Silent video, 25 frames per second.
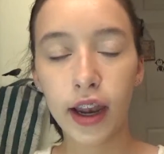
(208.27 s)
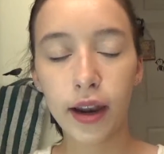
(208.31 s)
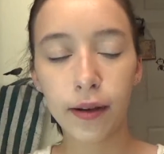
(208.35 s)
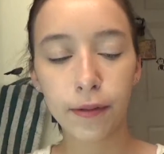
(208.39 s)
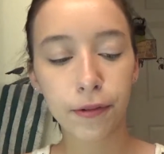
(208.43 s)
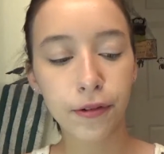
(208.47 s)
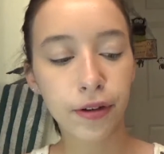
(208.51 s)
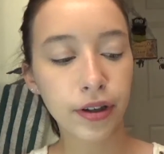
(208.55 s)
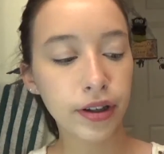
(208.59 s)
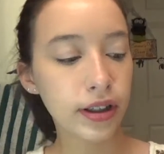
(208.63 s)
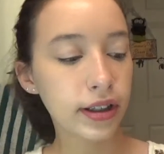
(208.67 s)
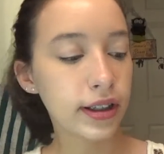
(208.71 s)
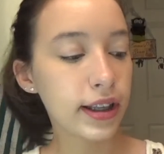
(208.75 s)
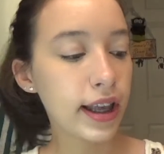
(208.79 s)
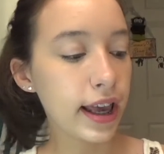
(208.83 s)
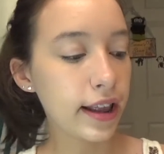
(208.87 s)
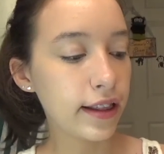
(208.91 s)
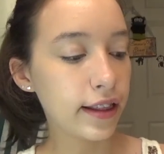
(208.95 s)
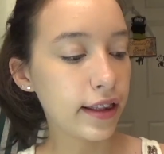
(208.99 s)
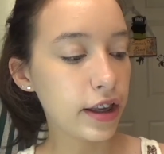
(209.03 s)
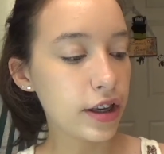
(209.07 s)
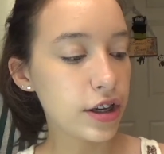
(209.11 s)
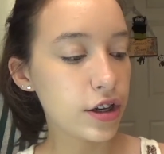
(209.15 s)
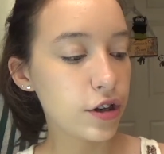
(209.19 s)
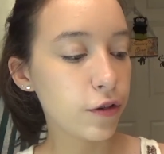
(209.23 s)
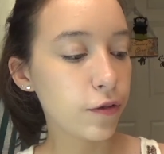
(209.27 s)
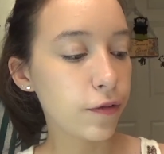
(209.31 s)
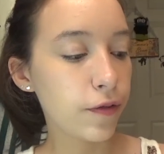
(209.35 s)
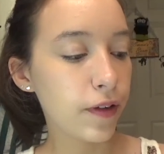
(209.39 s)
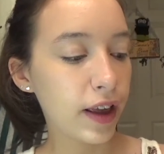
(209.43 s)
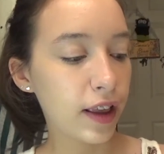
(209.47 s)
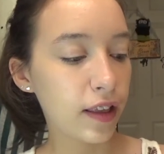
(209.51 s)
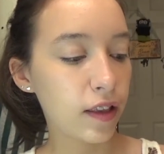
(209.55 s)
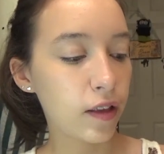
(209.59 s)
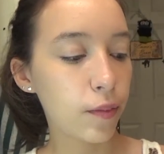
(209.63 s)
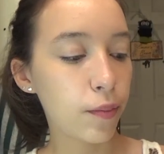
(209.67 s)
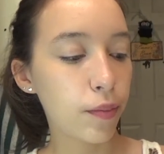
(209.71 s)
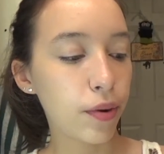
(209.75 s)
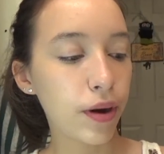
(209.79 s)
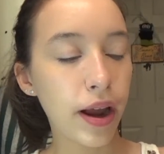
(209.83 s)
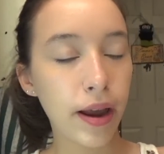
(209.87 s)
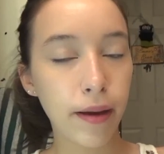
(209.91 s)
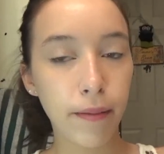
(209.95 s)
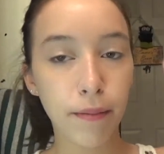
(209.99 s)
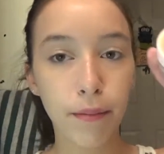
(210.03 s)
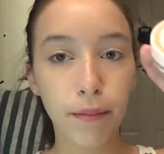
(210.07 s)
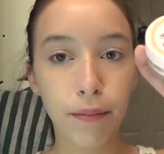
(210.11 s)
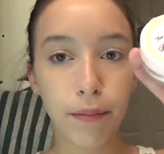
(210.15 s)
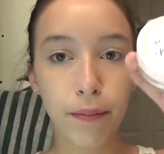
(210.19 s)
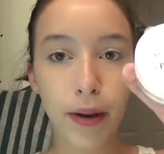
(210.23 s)
I'm going to take the Too Faced
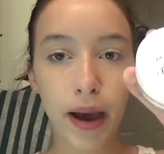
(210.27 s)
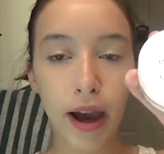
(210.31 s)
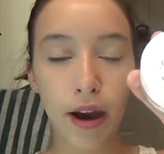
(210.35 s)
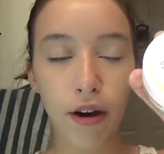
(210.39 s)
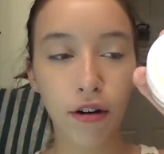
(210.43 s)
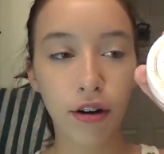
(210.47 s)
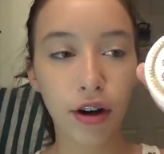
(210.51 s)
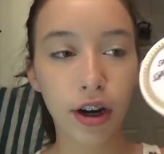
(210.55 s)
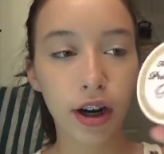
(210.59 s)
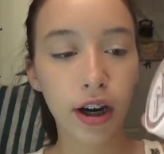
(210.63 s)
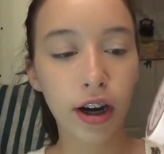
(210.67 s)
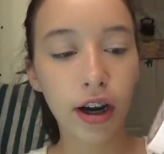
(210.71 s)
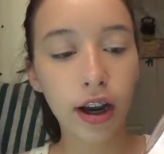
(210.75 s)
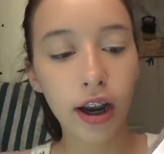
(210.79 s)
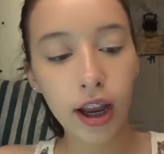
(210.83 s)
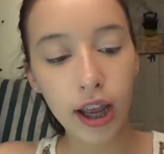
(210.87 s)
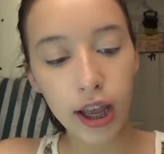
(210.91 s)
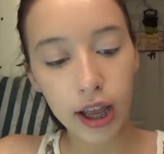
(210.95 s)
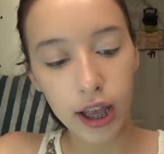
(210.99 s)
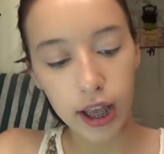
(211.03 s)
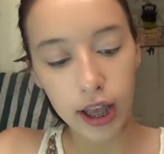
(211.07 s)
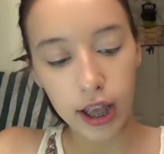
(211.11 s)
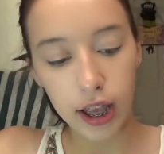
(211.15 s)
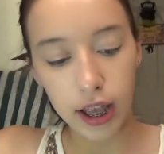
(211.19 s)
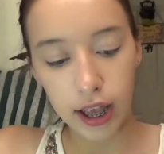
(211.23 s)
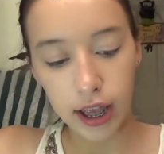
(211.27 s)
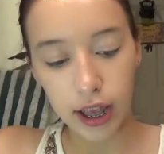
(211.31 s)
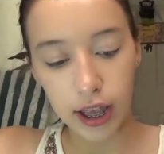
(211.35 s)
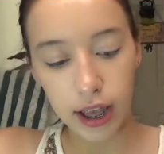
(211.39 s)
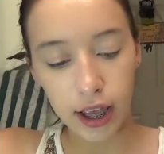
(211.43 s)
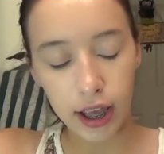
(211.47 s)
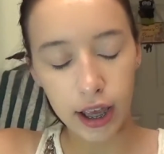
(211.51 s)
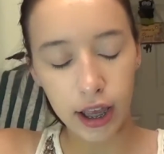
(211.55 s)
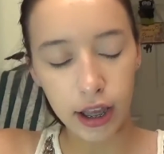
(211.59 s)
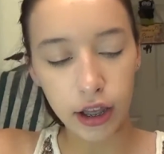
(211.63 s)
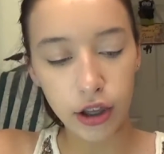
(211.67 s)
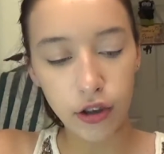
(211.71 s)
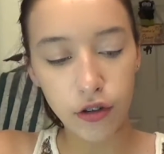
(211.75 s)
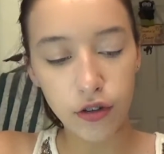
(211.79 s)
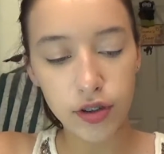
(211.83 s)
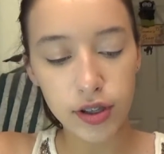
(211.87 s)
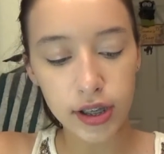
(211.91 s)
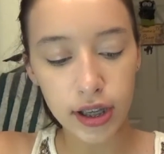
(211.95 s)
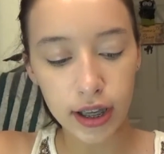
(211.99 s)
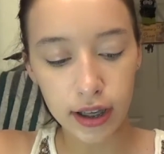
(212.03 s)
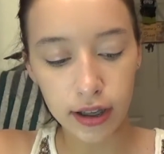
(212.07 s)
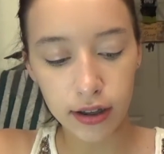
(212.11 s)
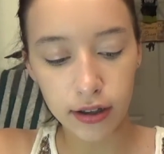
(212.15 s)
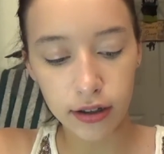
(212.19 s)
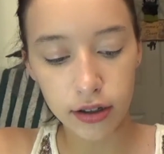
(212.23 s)
Prime Powder and use
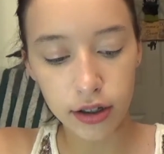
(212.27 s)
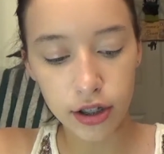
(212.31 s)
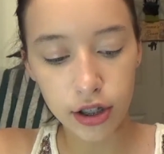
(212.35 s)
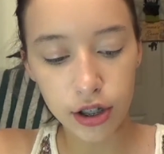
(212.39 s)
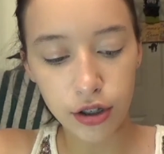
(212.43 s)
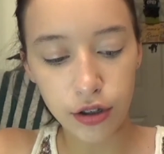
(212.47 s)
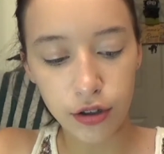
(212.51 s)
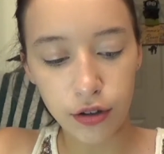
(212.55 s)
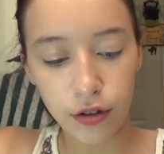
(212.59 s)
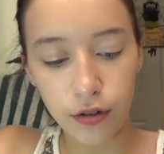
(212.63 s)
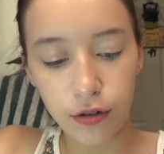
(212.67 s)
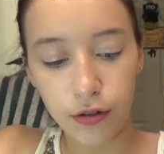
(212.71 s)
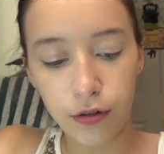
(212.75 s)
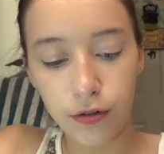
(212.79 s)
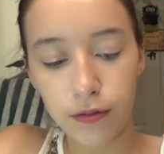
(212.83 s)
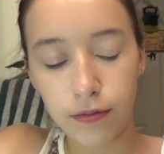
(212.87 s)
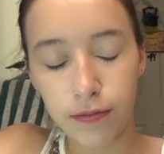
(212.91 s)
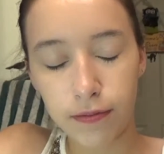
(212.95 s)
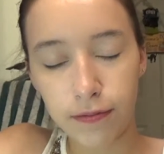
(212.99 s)
it to